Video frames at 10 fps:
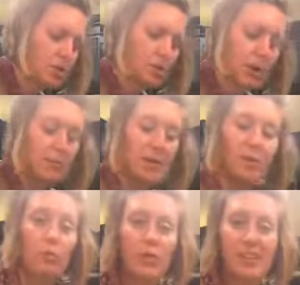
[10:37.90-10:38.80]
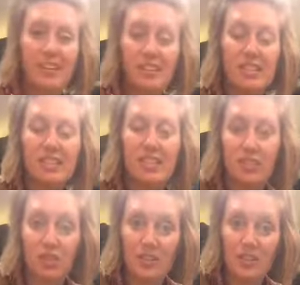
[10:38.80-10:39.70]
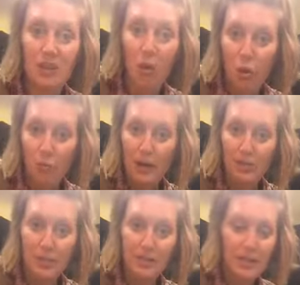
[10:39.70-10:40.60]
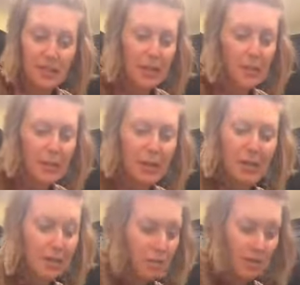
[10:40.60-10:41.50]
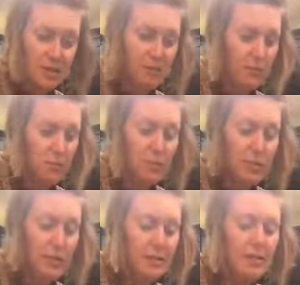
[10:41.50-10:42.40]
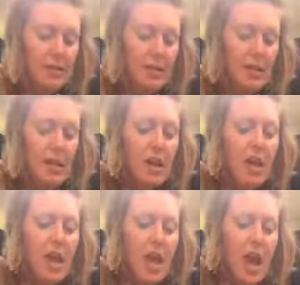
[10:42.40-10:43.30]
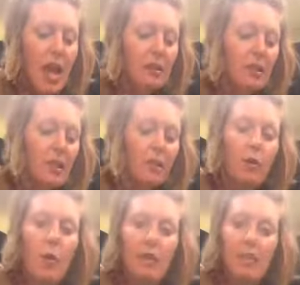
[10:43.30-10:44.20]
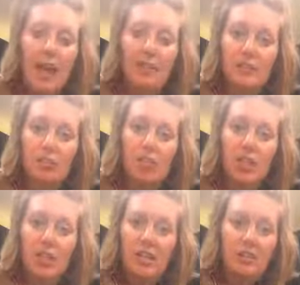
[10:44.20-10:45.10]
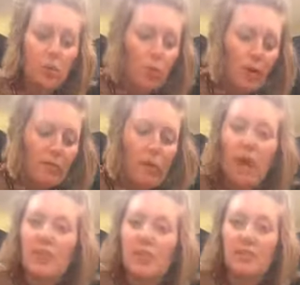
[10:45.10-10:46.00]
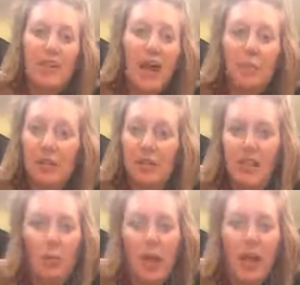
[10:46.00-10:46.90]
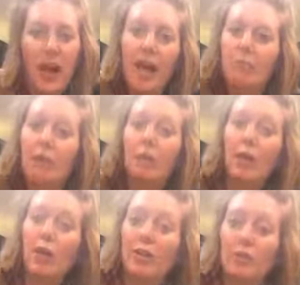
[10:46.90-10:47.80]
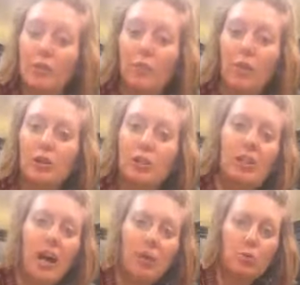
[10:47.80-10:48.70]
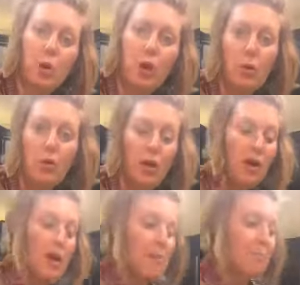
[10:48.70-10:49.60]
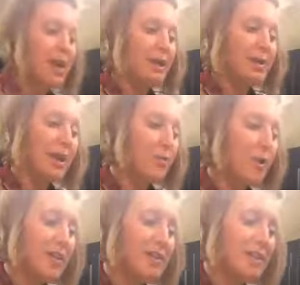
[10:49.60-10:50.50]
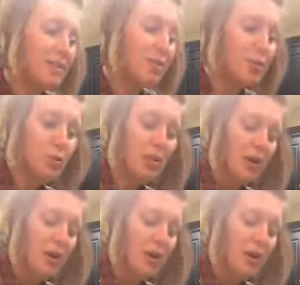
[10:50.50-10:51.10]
show you how to make a really delicious homemade dressing in just a few seconds. And then if I wanted to add some cheese or whatever else toppings I want to add, maybe I want to do some fresh cilantro, maybe I want to do